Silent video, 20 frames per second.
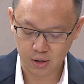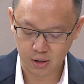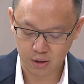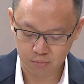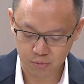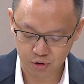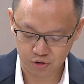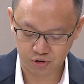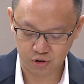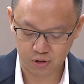
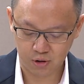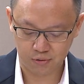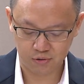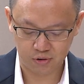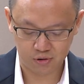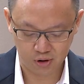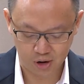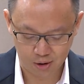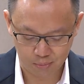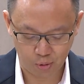Commission of
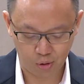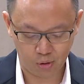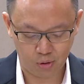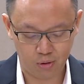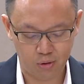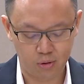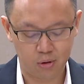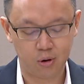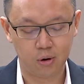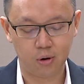
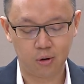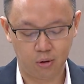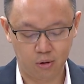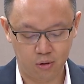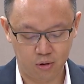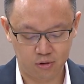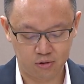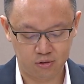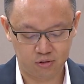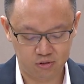Singapore,
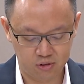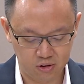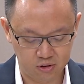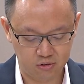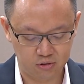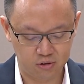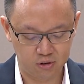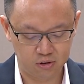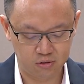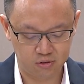or
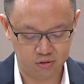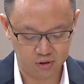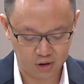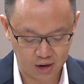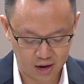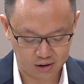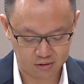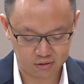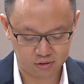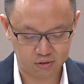
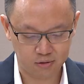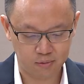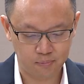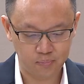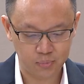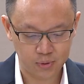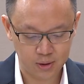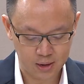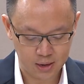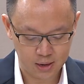CCCS.
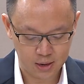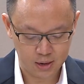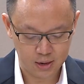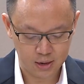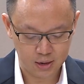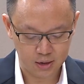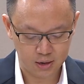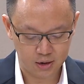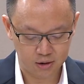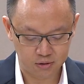
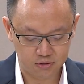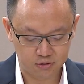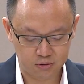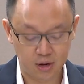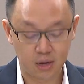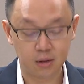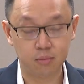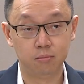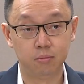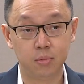
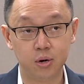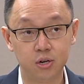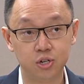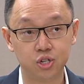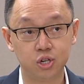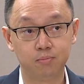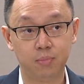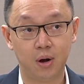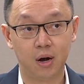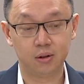Instead,
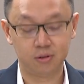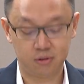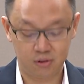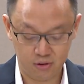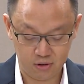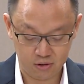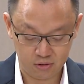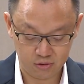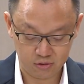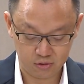merger
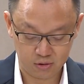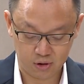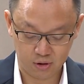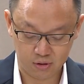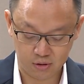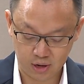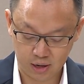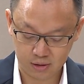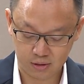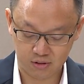parties
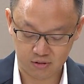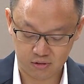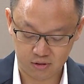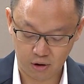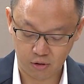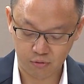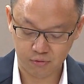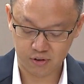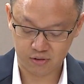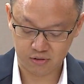conduct a
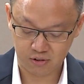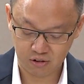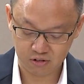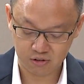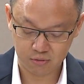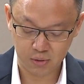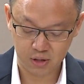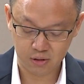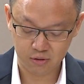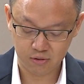
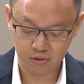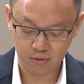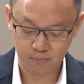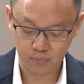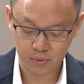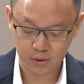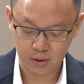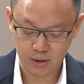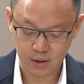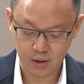self-assessment,
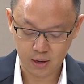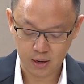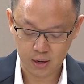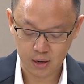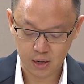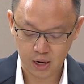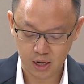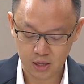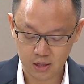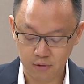
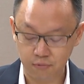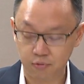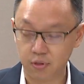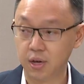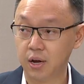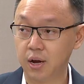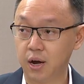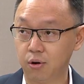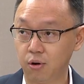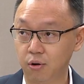and if
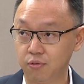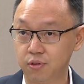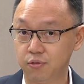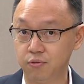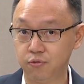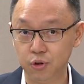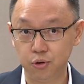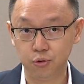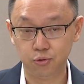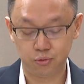they are of the
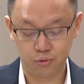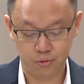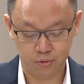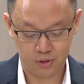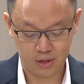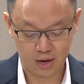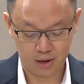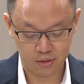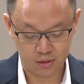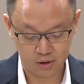view
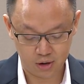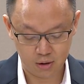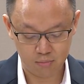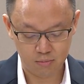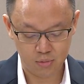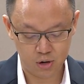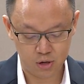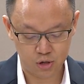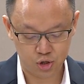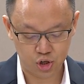that their
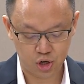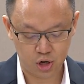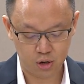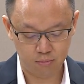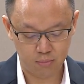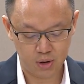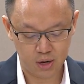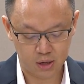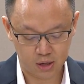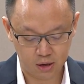
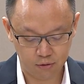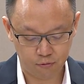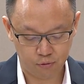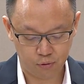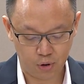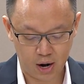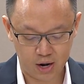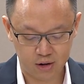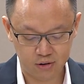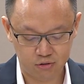merger may give
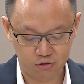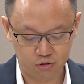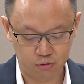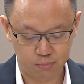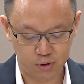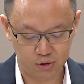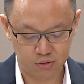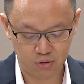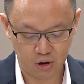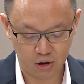rise to
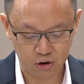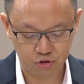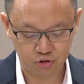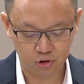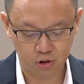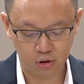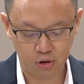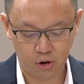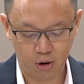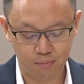
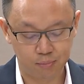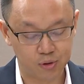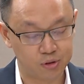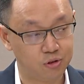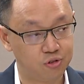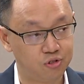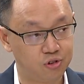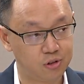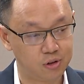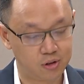potential
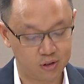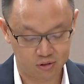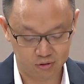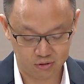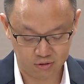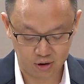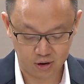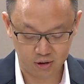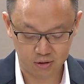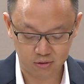competition
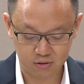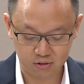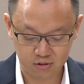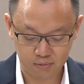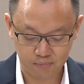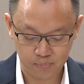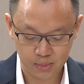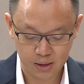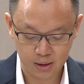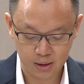concerns,